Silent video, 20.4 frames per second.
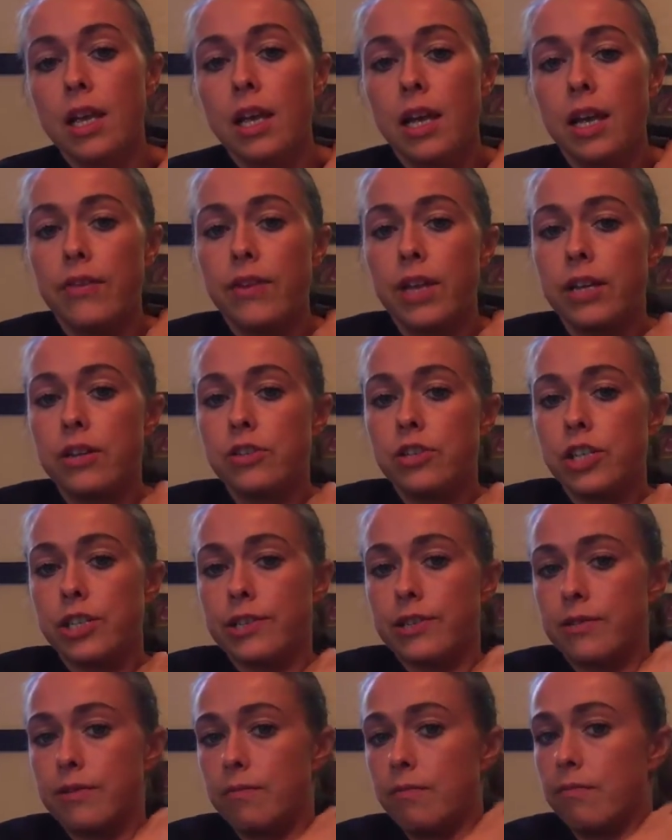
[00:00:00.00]
And then
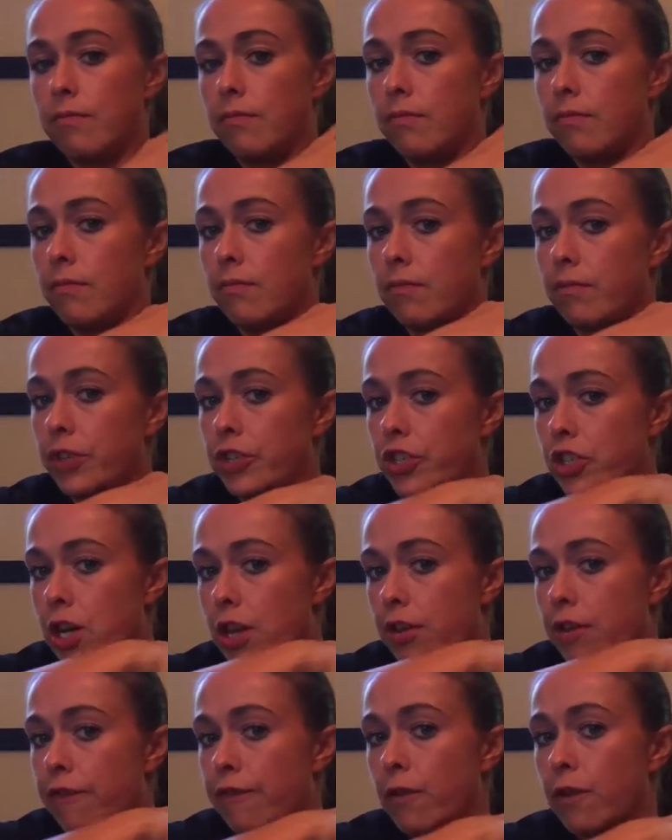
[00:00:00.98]
just put your
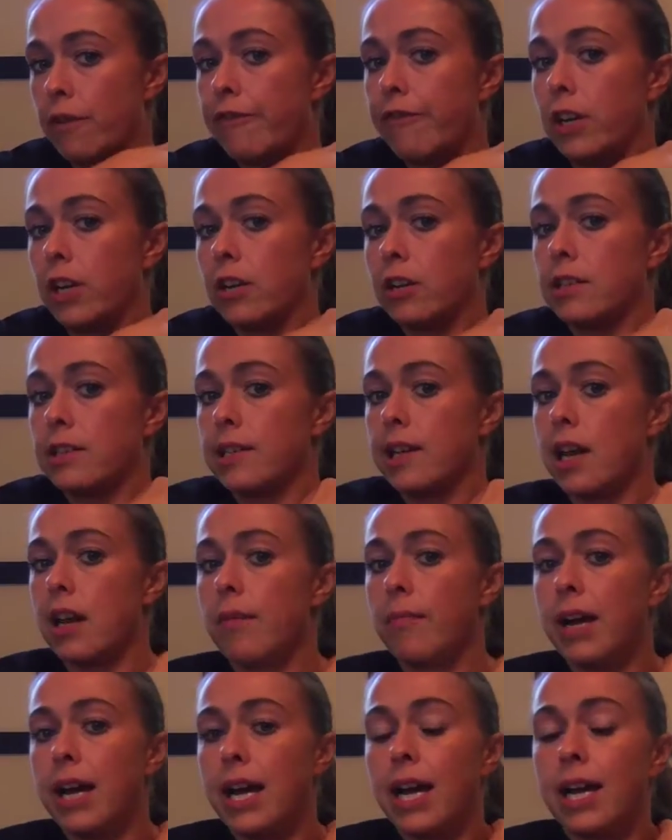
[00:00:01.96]
other four fingers kind of
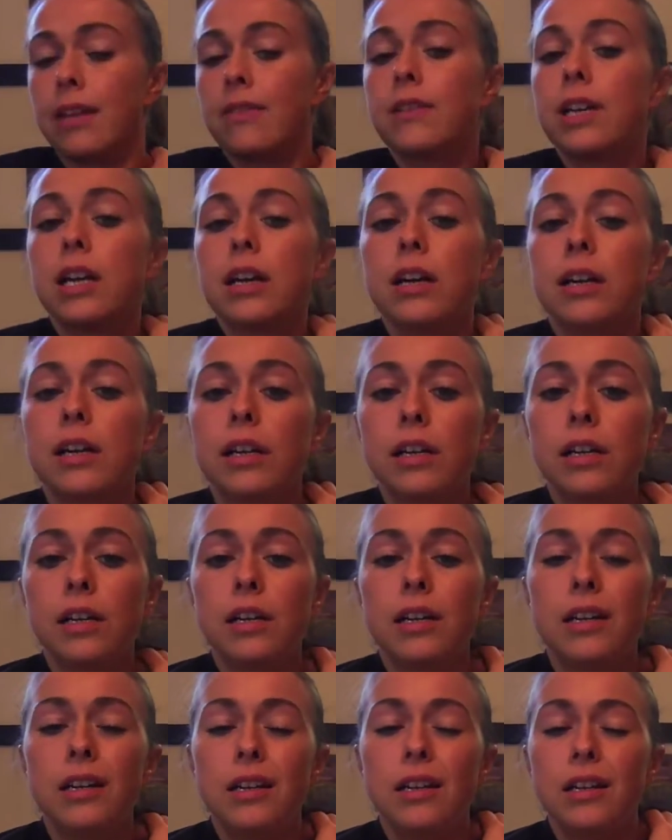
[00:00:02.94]
behind there
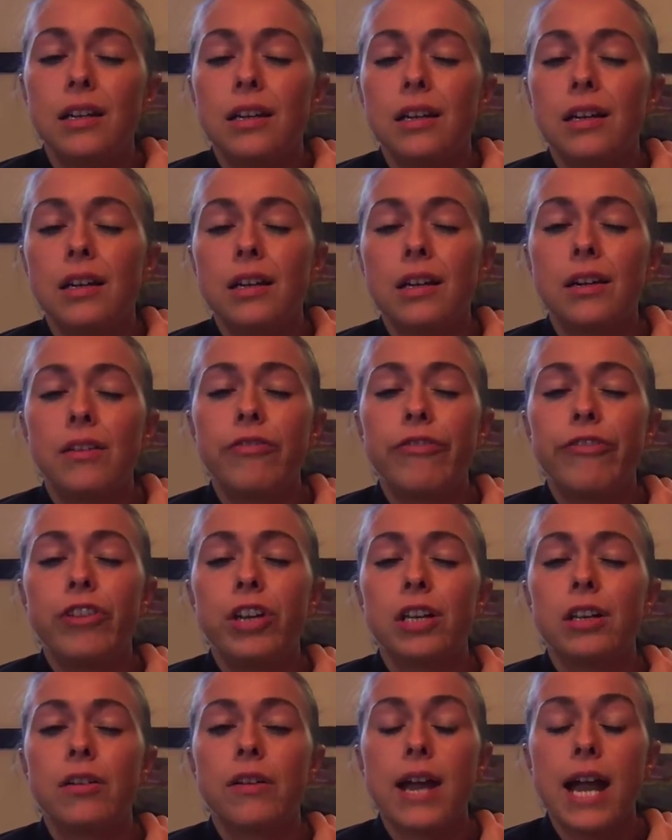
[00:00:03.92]
and
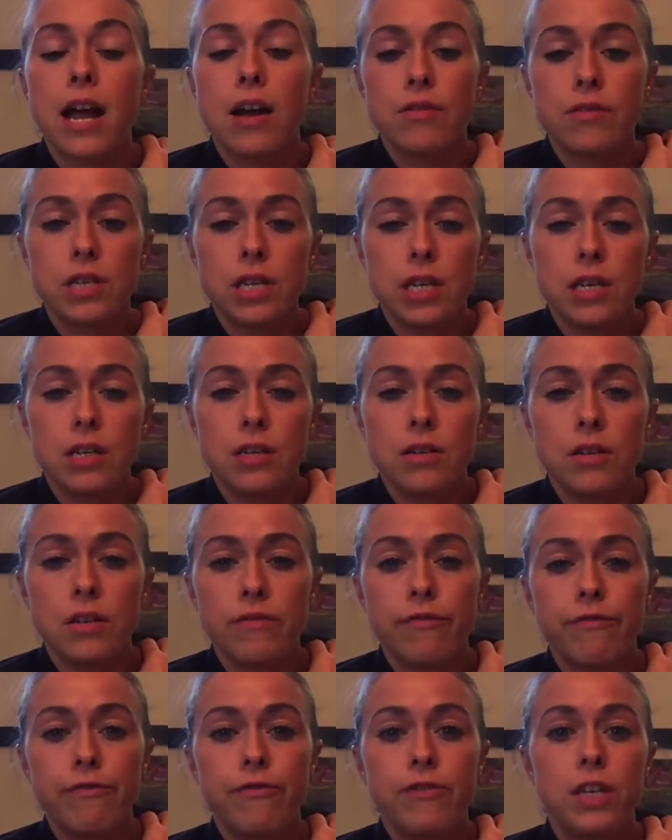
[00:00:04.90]
feel around, and you
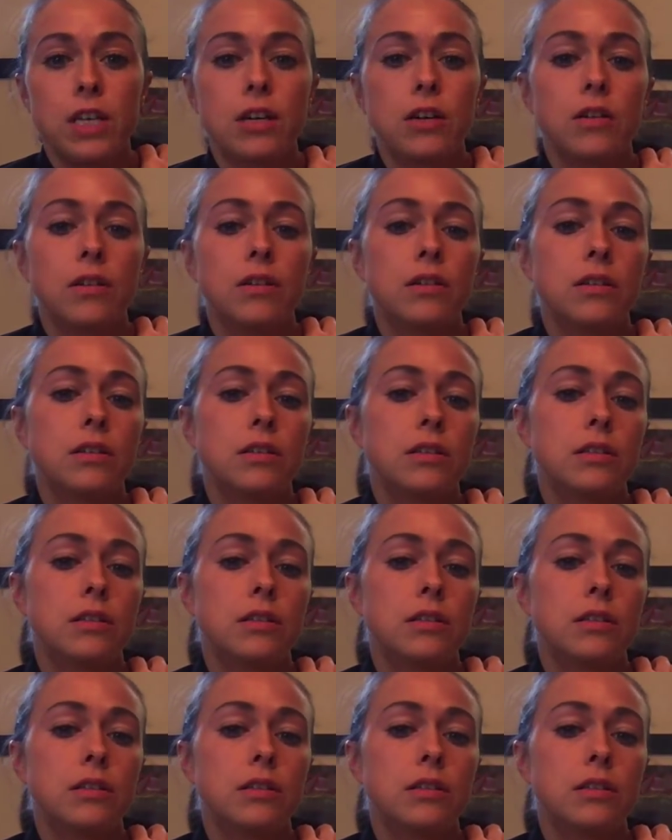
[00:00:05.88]
can feel